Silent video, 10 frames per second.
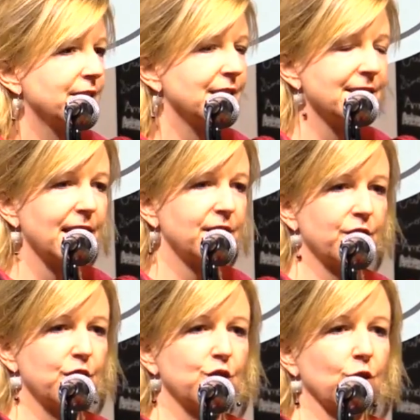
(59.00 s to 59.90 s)
that takes
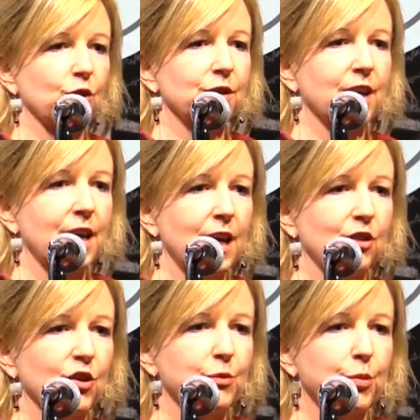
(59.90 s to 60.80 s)
the dirt
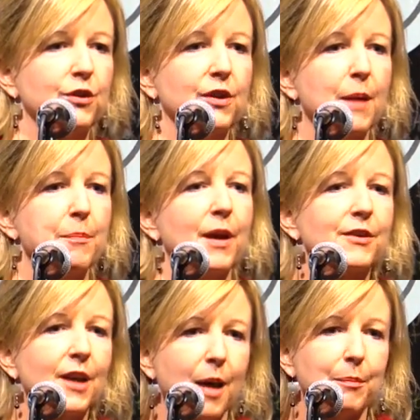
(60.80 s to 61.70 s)
and just puts it up on
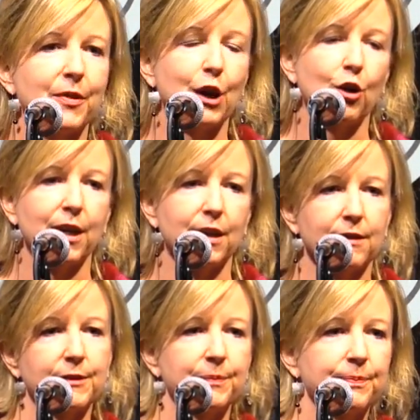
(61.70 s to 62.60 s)
top, and there it
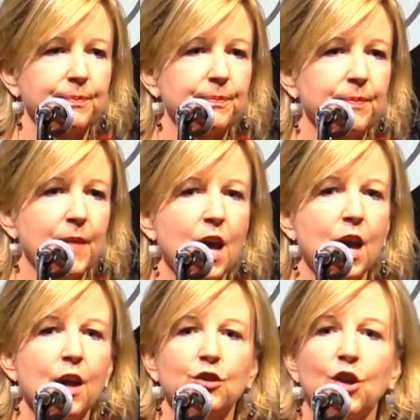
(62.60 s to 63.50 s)
is.
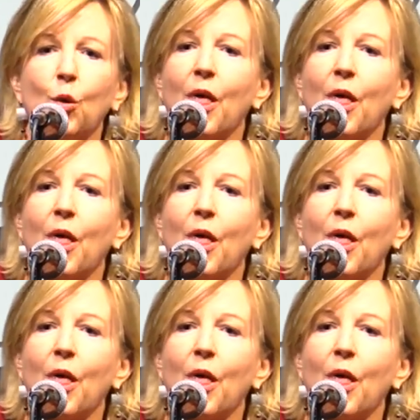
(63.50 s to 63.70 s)
So